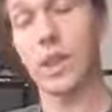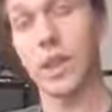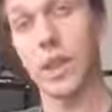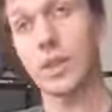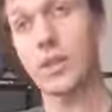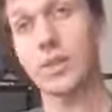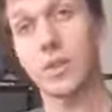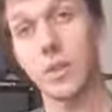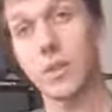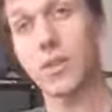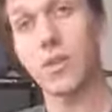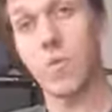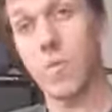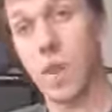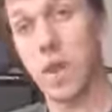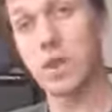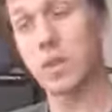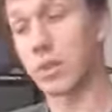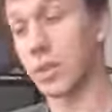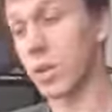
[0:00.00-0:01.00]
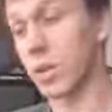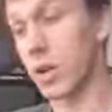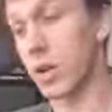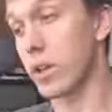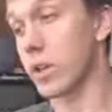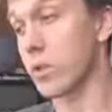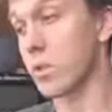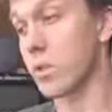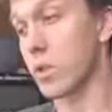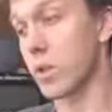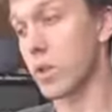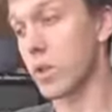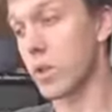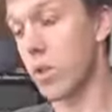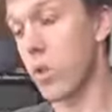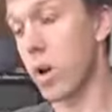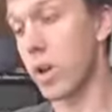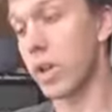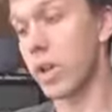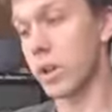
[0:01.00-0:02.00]
It's truly amazing what the
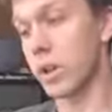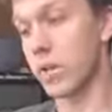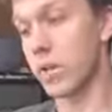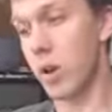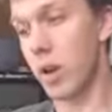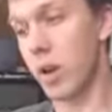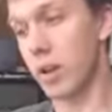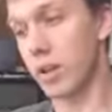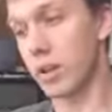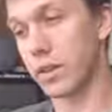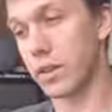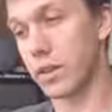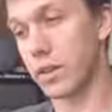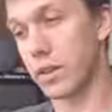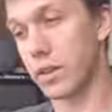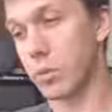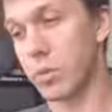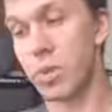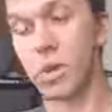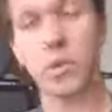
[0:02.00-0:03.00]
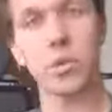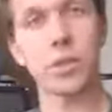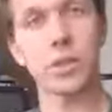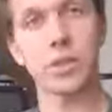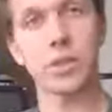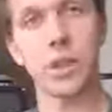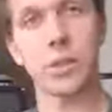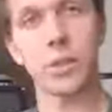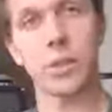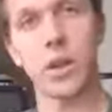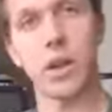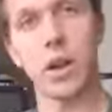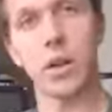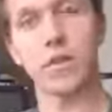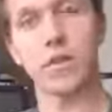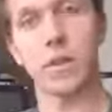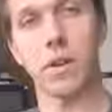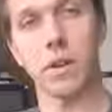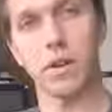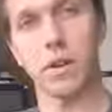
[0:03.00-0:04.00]
quality of product that Ubiquiti is able to
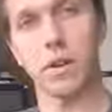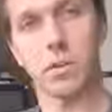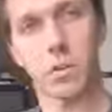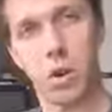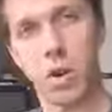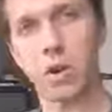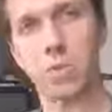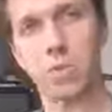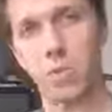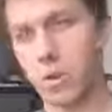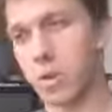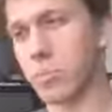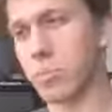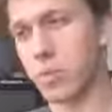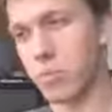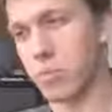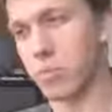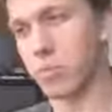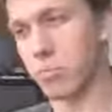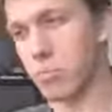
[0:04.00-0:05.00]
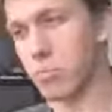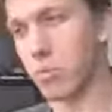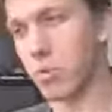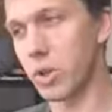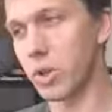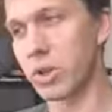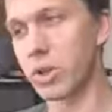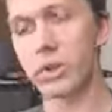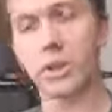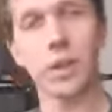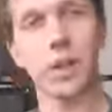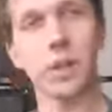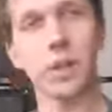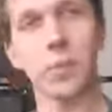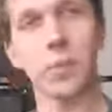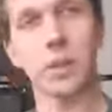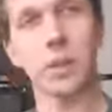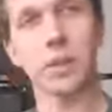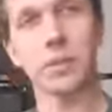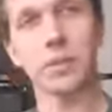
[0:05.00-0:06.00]
offer at this price point. We're really excited
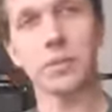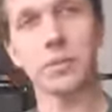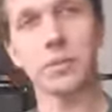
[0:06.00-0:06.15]
about it.